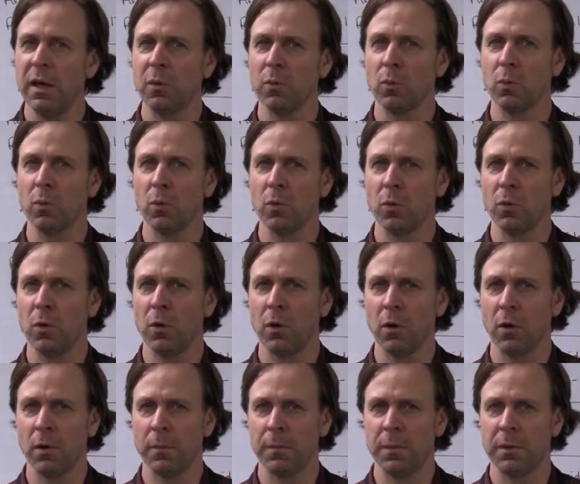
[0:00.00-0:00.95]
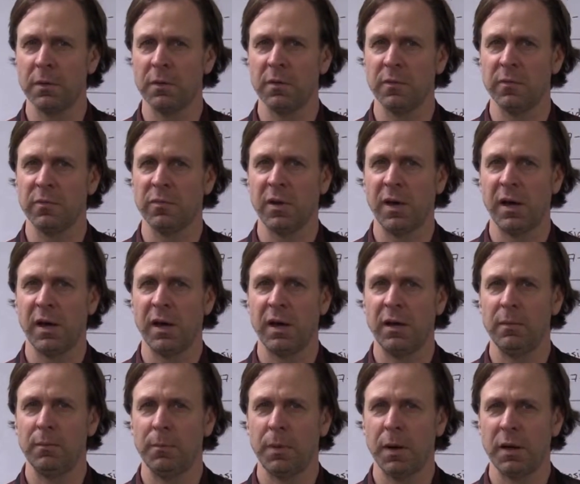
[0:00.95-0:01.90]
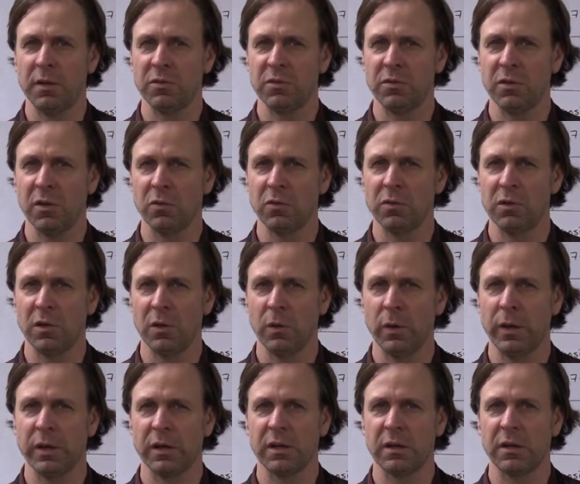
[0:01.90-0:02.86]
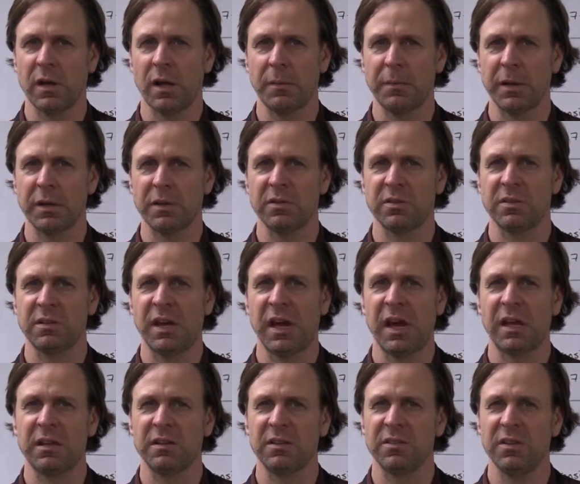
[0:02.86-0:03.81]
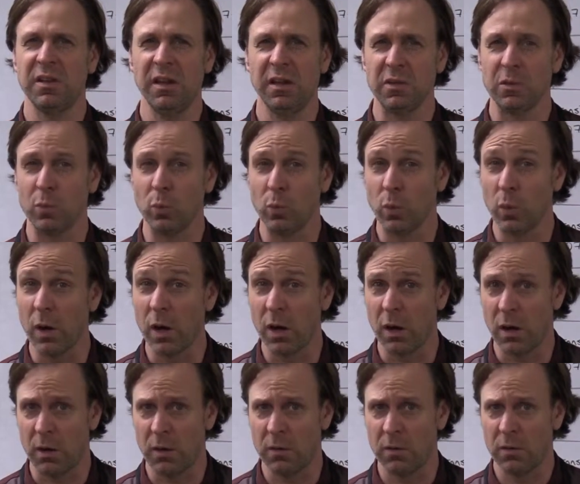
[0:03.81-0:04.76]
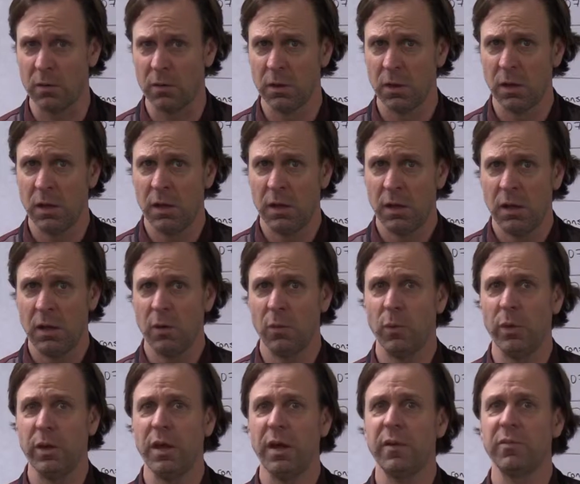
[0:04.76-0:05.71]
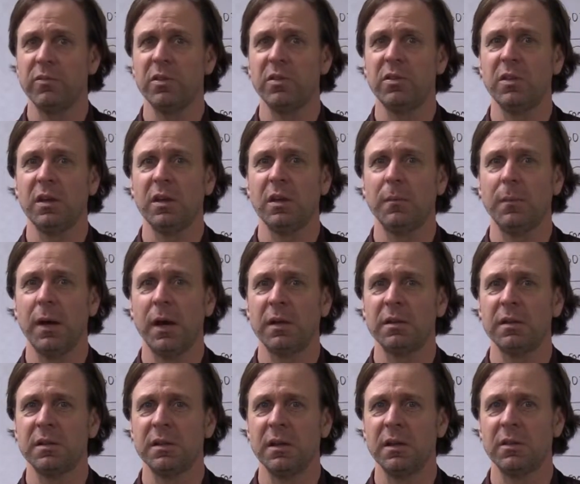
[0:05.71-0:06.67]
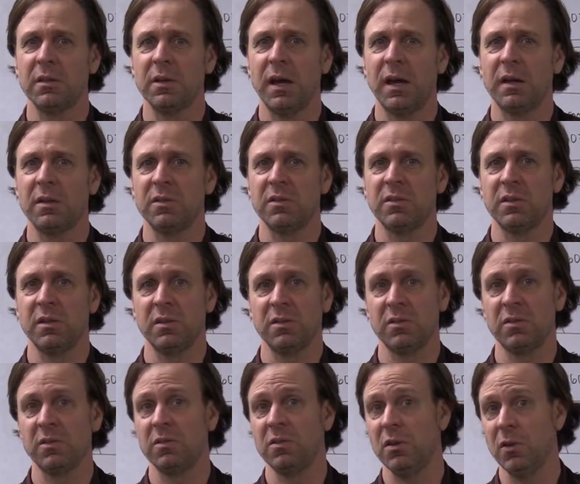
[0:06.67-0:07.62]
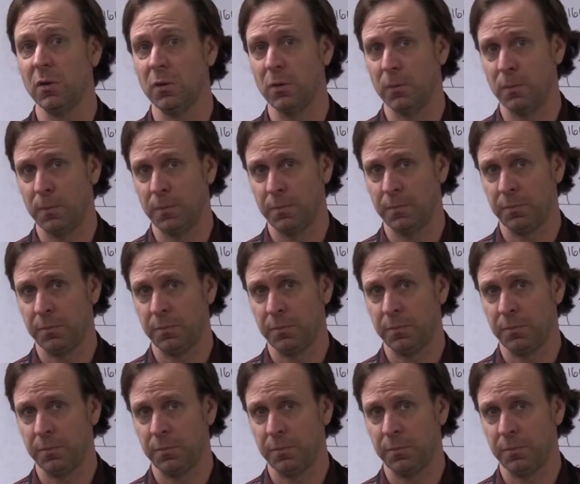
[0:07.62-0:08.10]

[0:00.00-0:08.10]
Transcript: a rural-urban divide by socioeconomic status as well. And we have to think about it in that sense too.